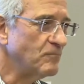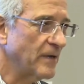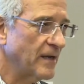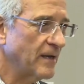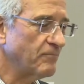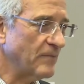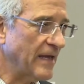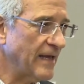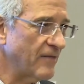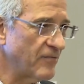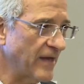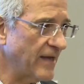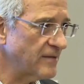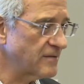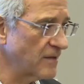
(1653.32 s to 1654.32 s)
and, and,
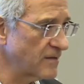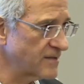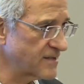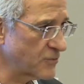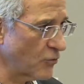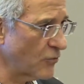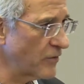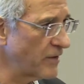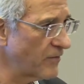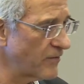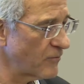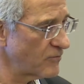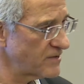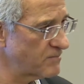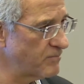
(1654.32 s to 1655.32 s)
that story that
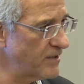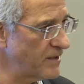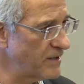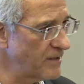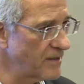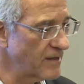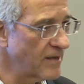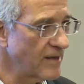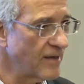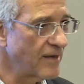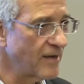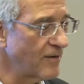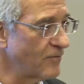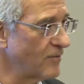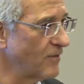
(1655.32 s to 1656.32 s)
was being
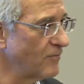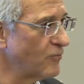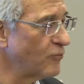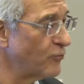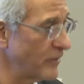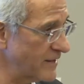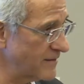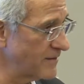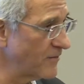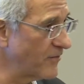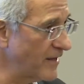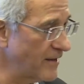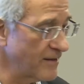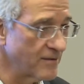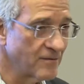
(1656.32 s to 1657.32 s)
uh, written
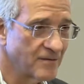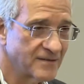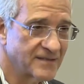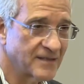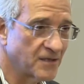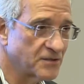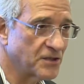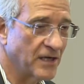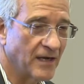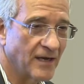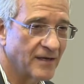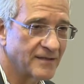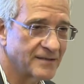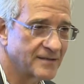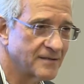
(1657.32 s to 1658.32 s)
then, such
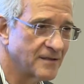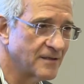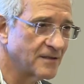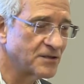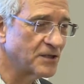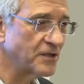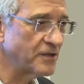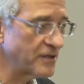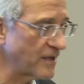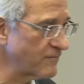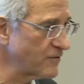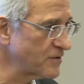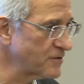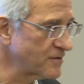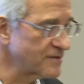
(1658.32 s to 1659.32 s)
as uh,
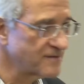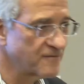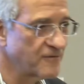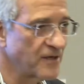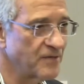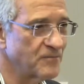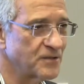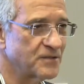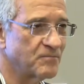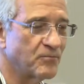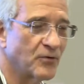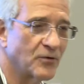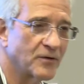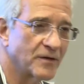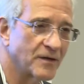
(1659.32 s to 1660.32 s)
Sienkiewicz's famous
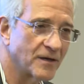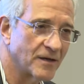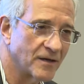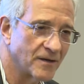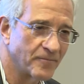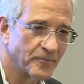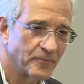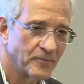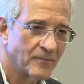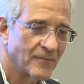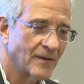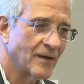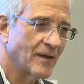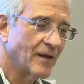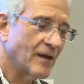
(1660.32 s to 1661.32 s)
book, uh,
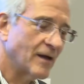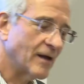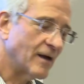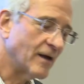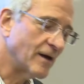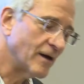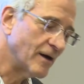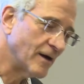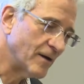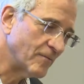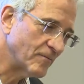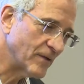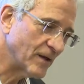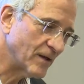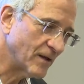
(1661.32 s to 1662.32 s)

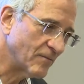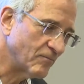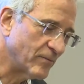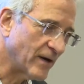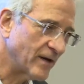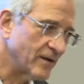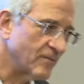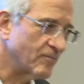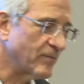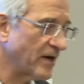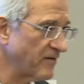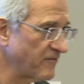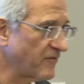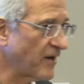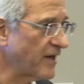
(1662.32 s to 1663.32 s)
um, uh, by, by
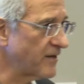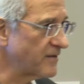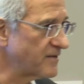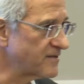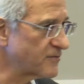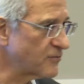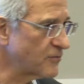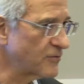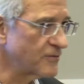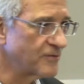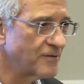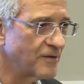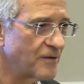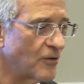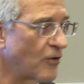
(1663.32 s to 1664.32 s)
fire and sword,
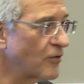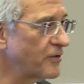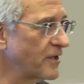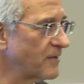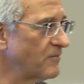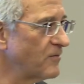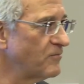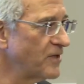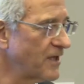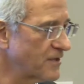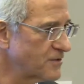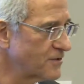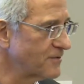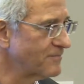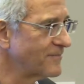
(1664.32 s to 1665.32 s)
uh, Ogniem i
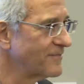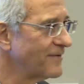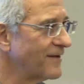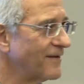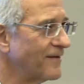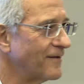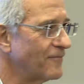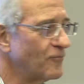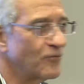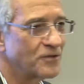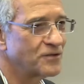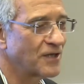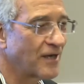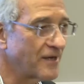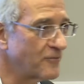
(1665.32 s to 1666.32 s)
mieczem, uh,
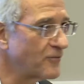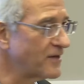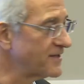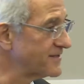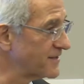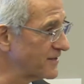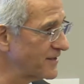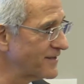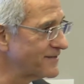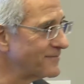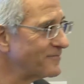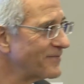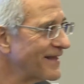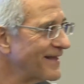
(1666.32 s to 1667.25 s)
which I read as a kid